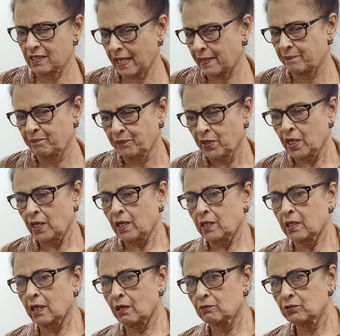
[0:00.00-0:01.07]
time.
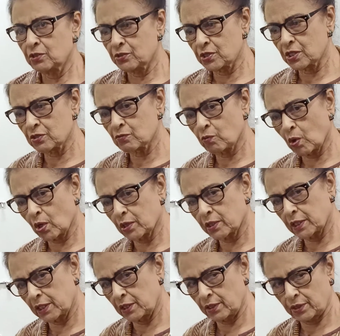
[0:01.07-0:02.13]
Now this is what
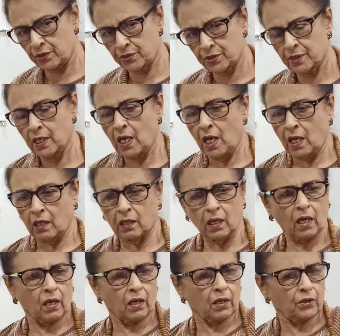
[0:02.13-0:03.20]
is
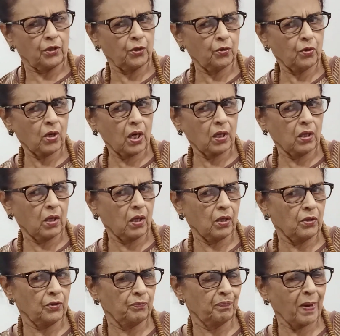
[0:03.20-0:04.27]
you
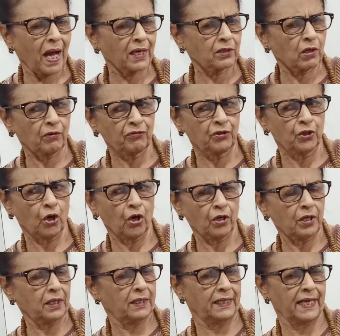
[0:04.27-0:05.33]
part of
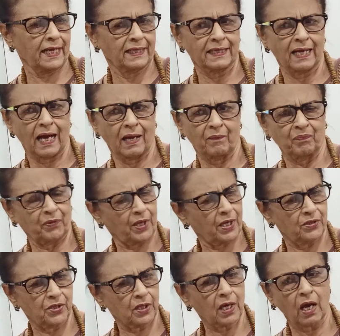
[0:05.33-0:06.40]
your data
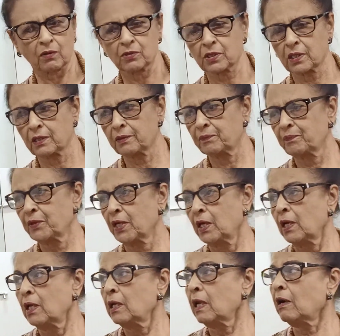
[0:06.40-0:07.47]
as a counselor.
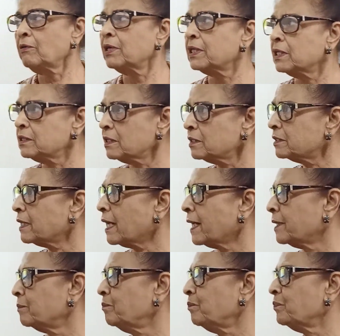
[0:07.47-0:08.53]
Now another
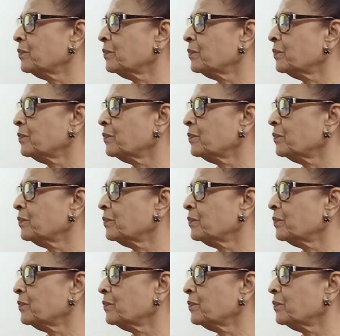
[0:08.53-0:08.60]
time